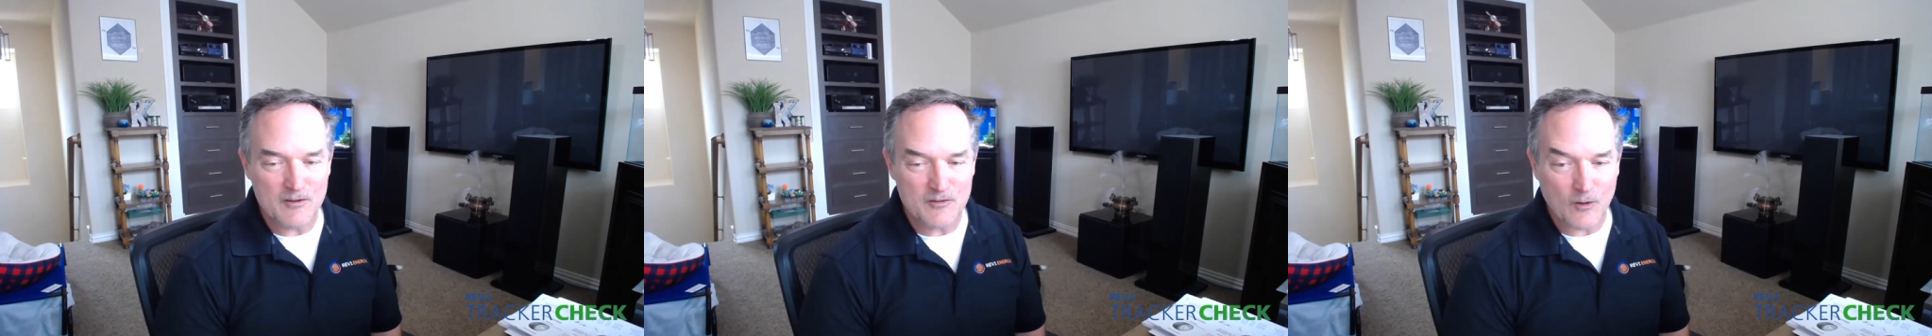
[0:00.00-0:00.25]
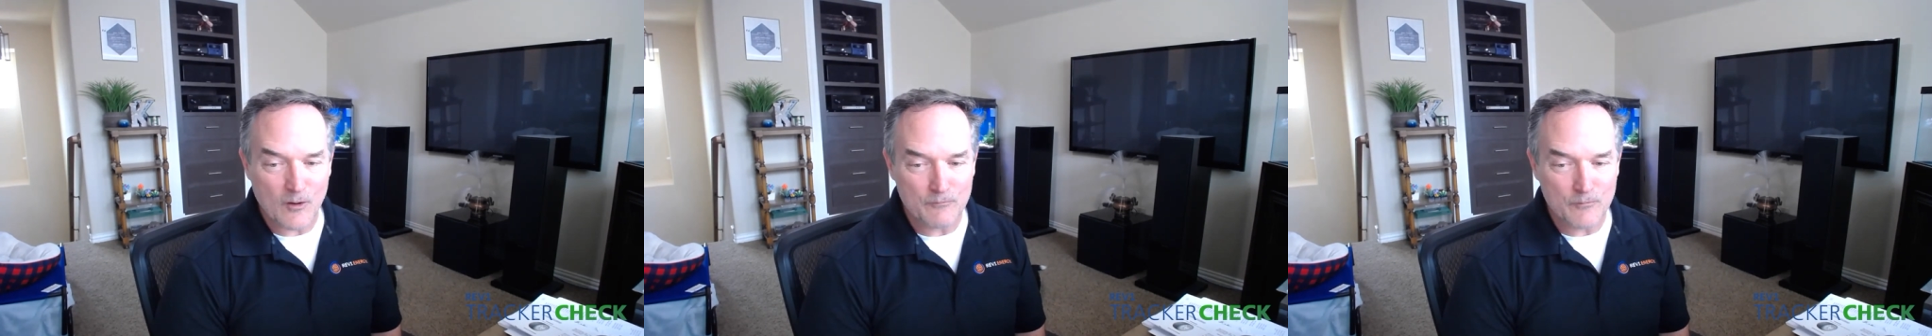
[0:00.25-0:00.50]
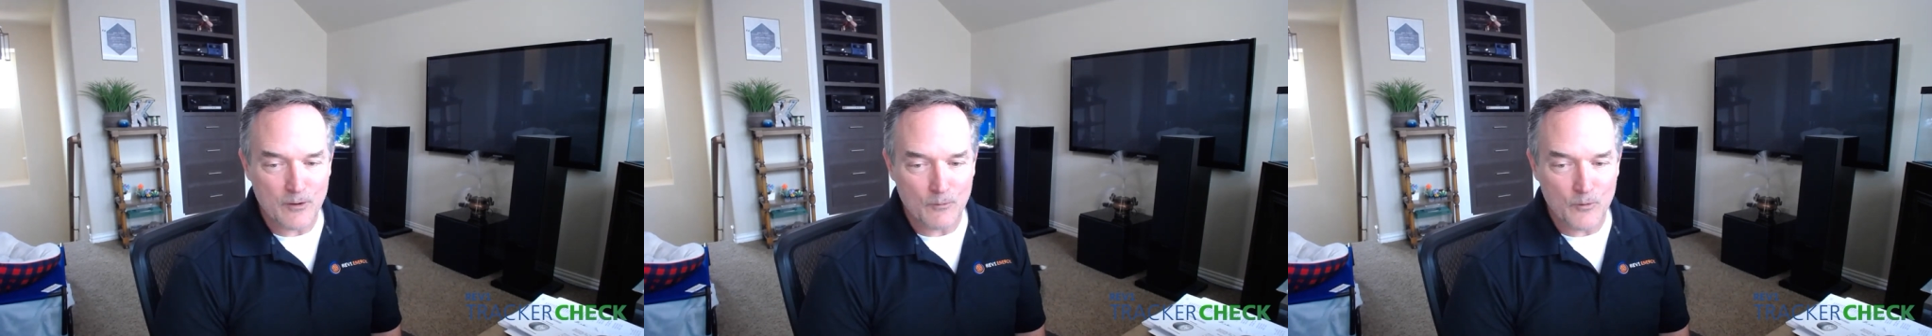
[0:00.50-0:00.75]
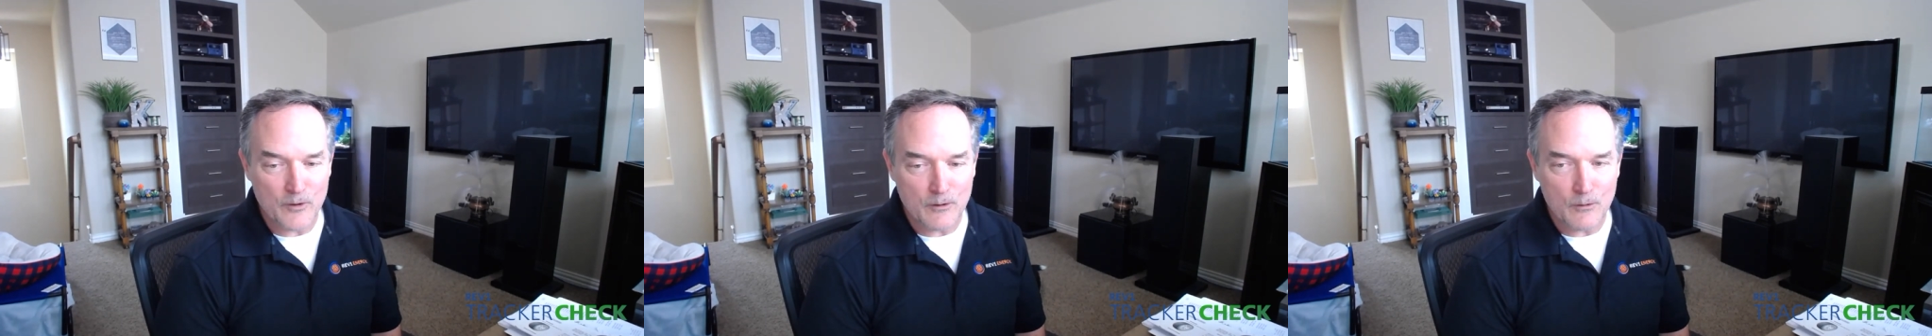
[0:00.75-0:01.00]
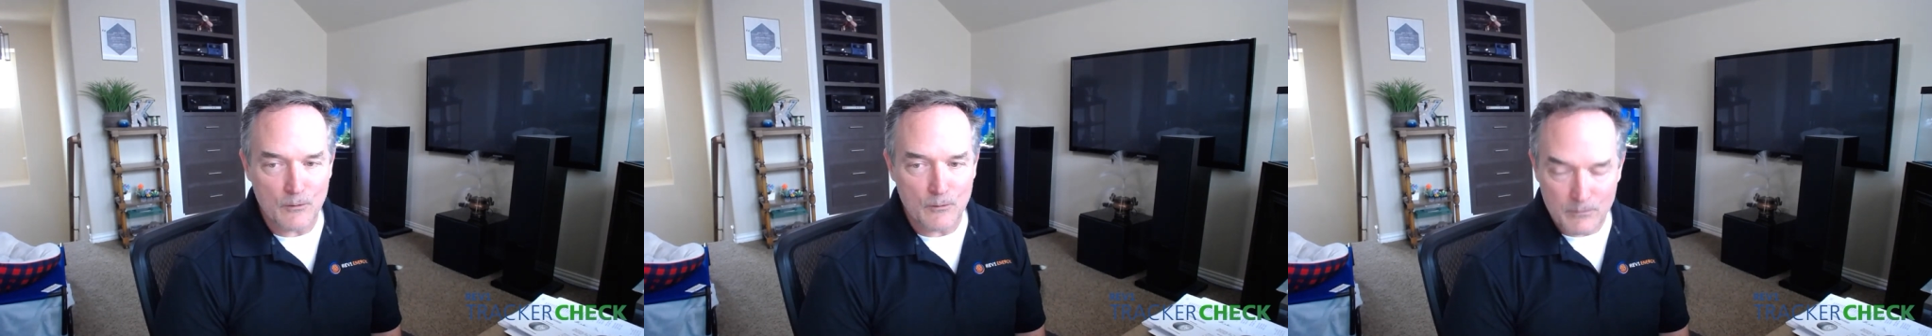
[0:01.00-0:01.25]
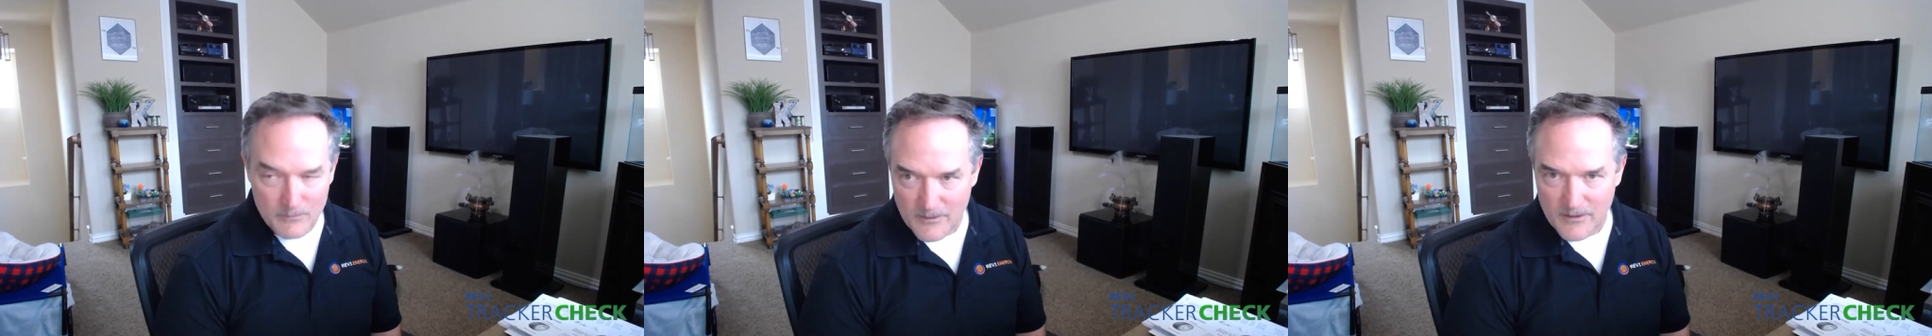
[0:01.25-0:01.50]
software. When you
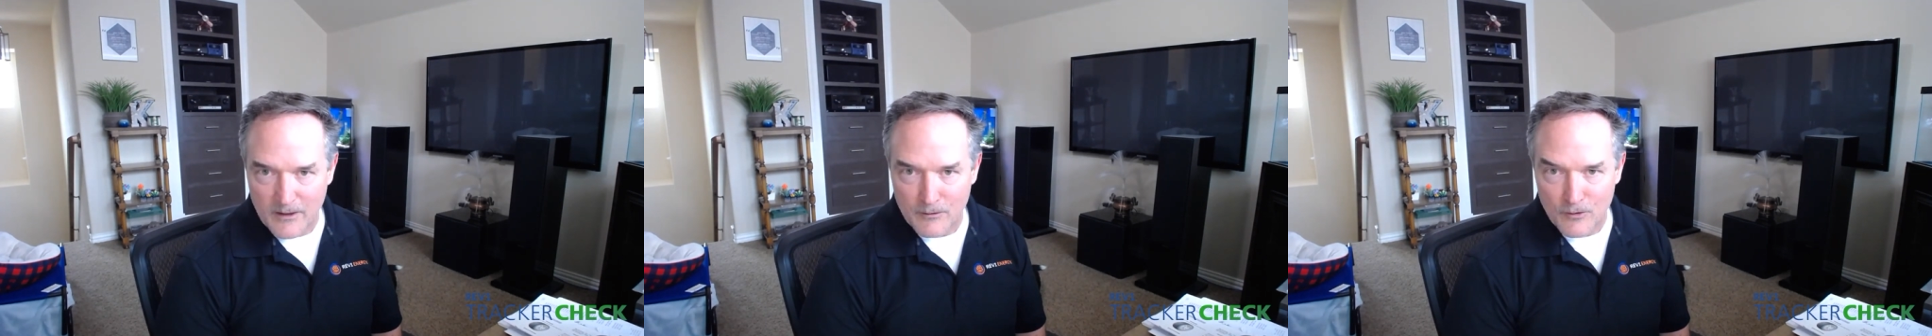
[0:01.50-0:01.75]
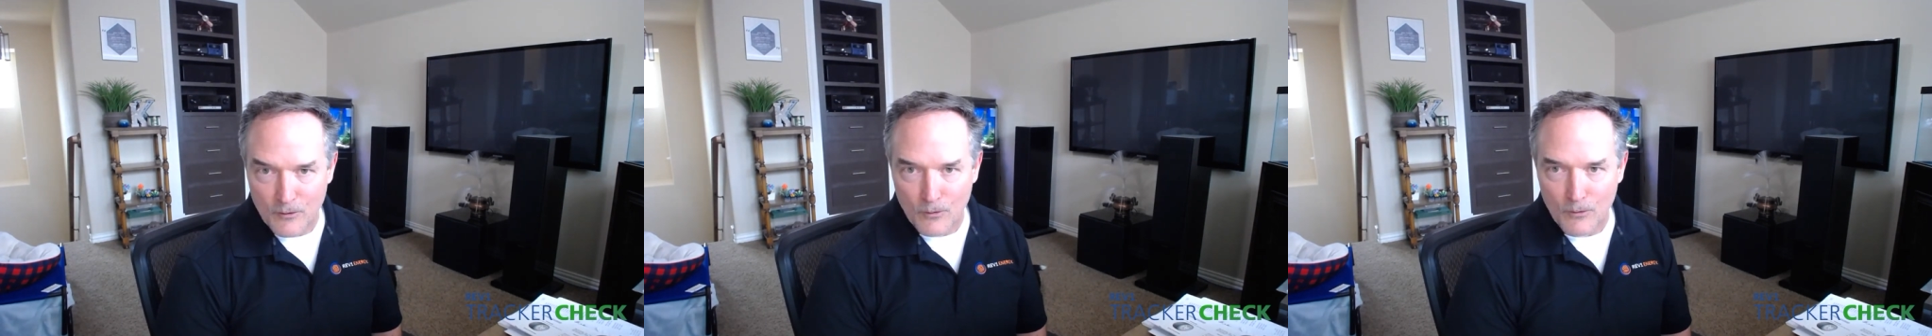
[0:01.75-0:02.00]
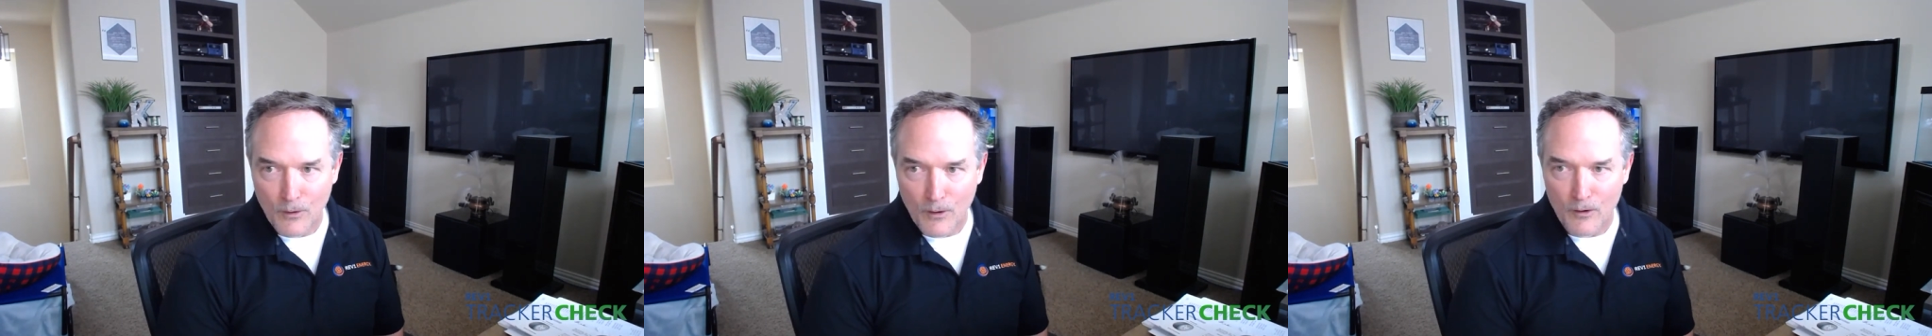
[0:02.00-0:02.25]
get your